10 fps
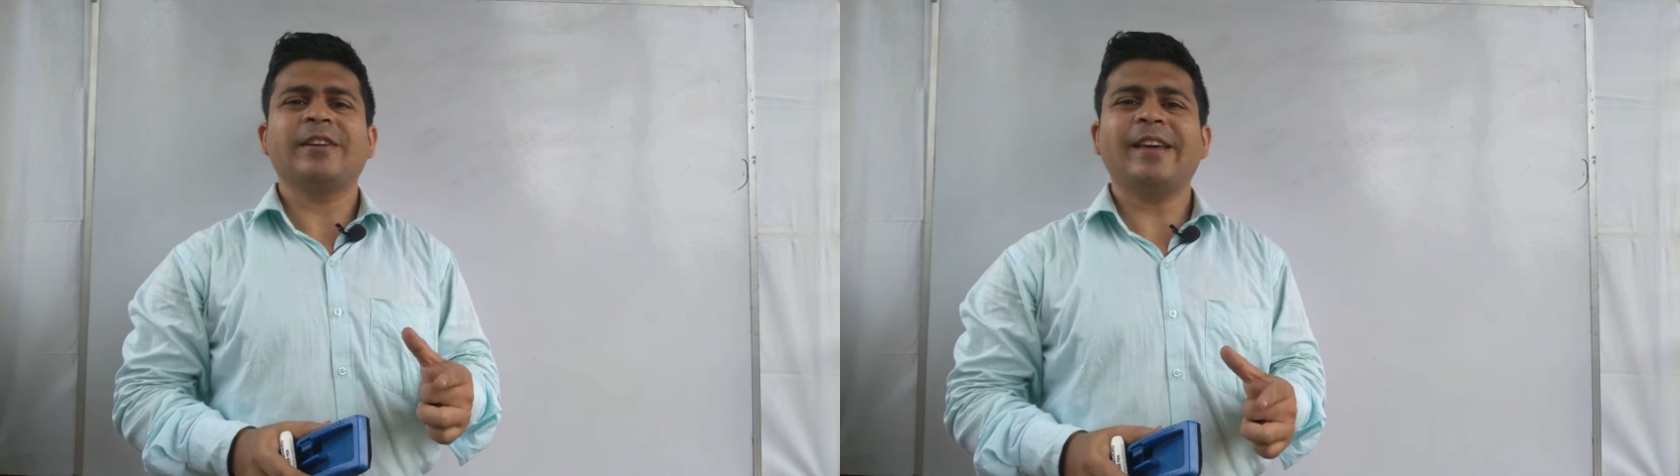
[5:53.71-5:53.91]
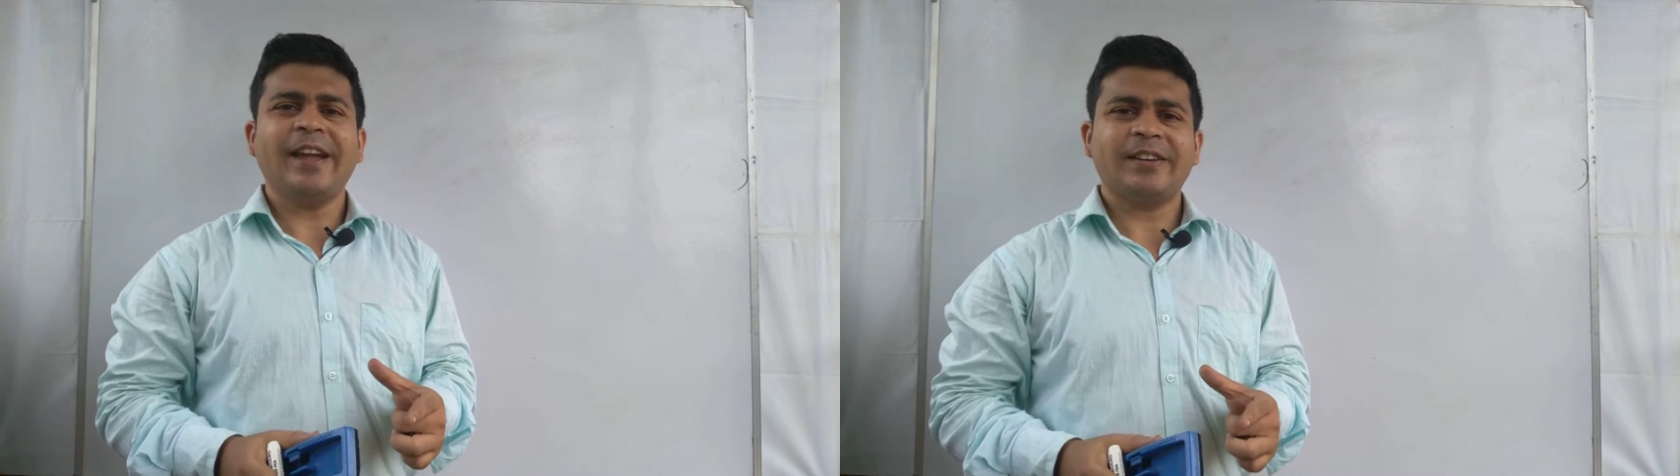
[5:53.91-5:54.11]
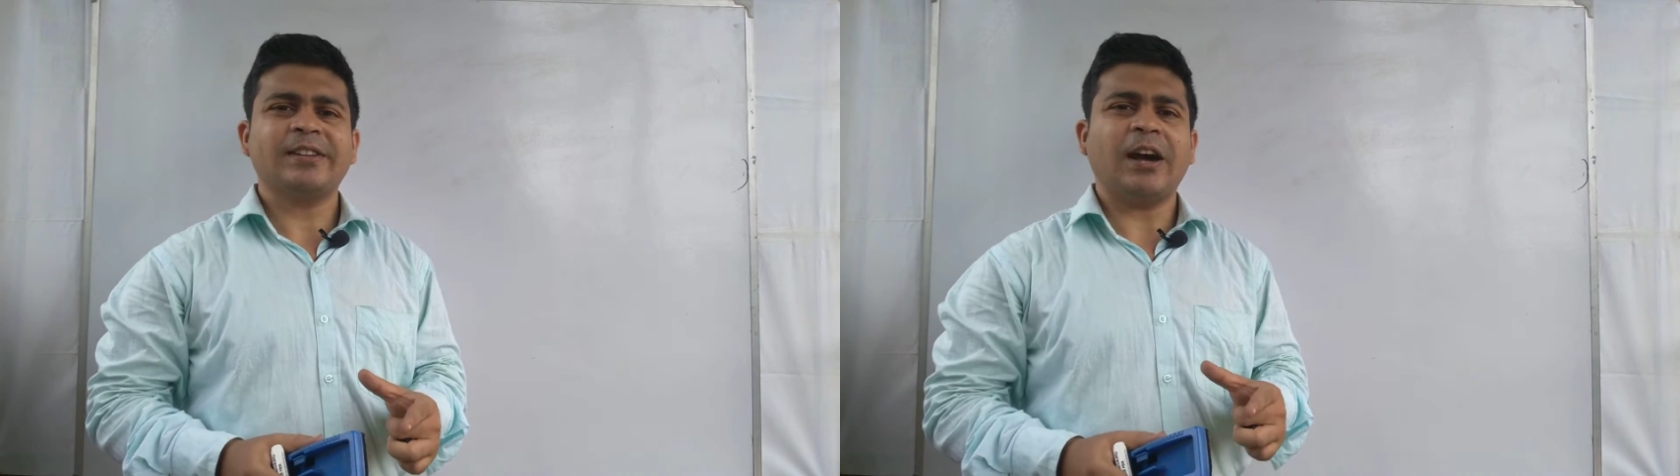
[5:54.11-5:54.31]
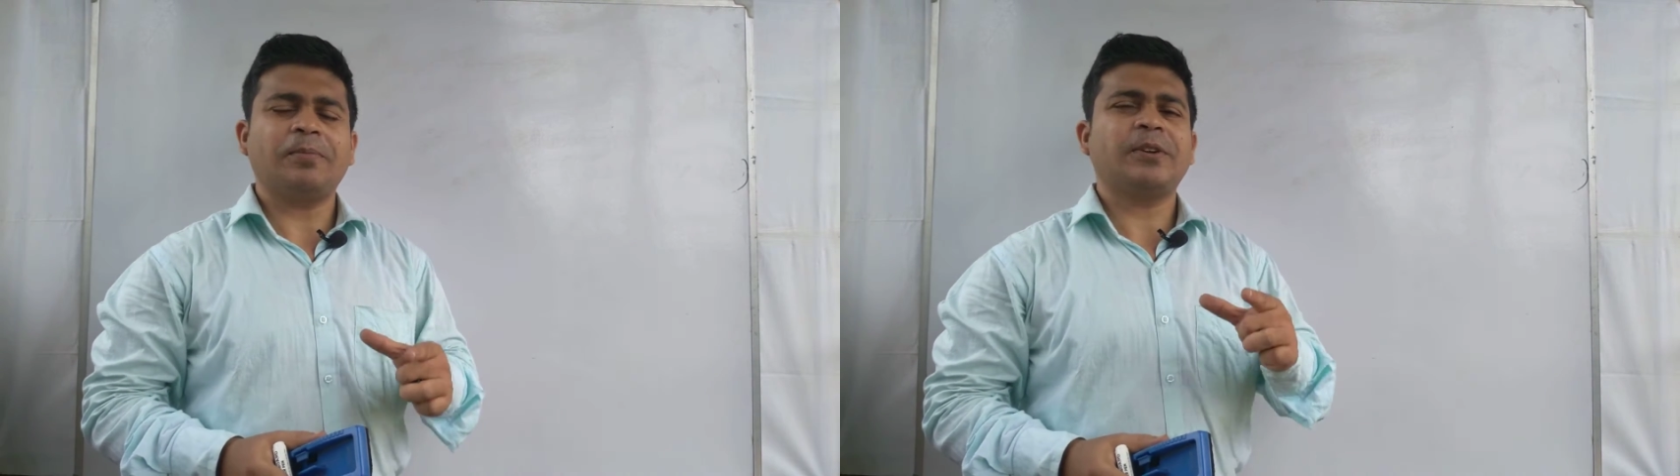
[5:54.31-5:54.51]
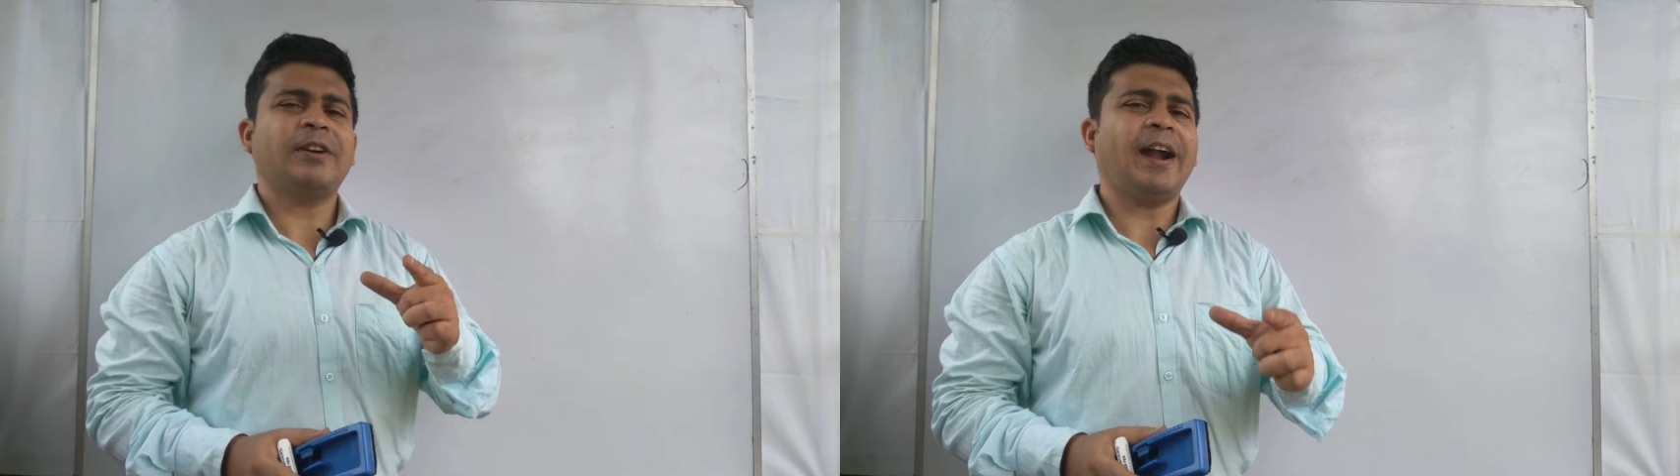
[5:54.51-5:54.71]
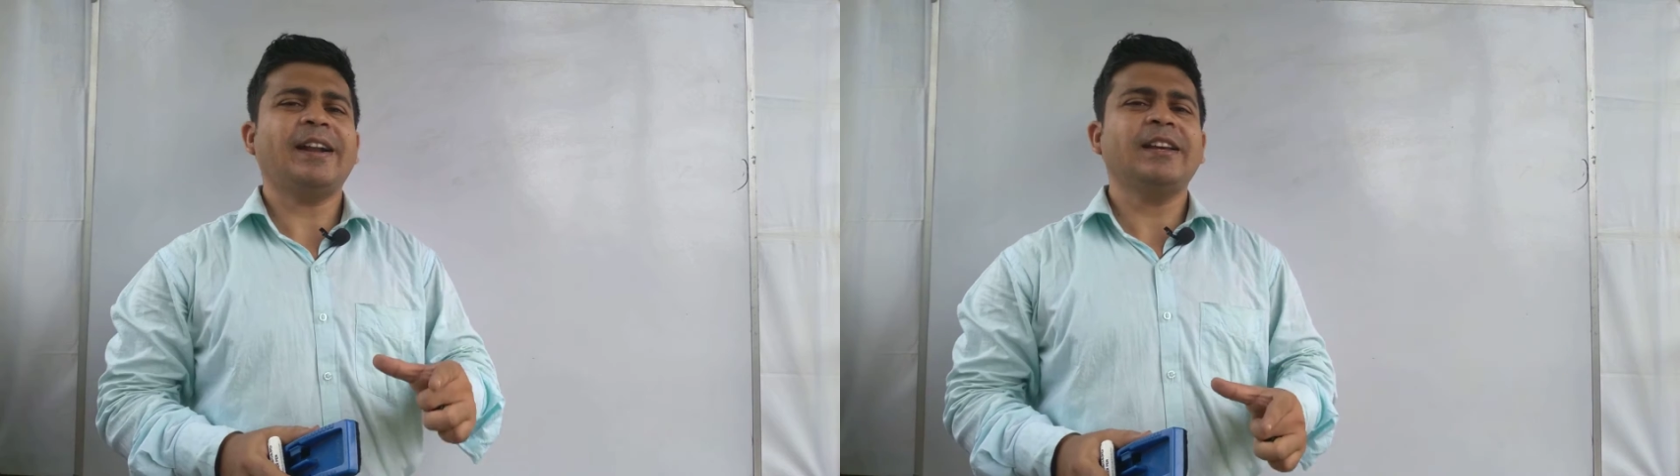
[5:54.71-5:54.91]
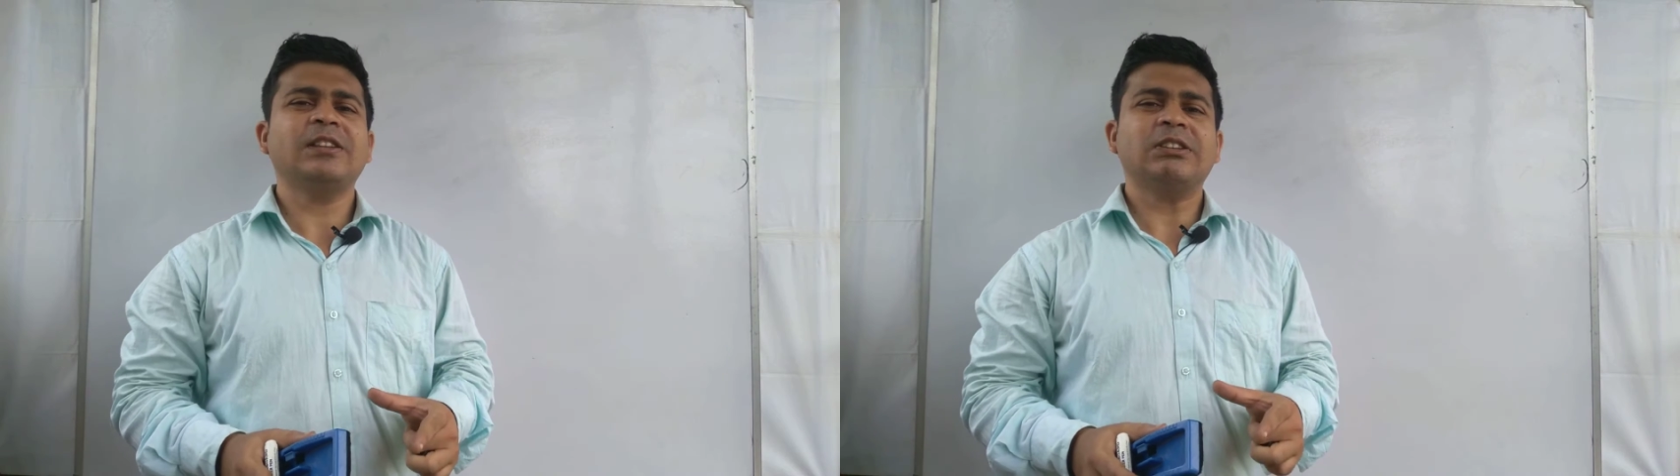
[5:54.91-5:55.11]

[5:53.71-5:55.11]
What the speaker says: get after adding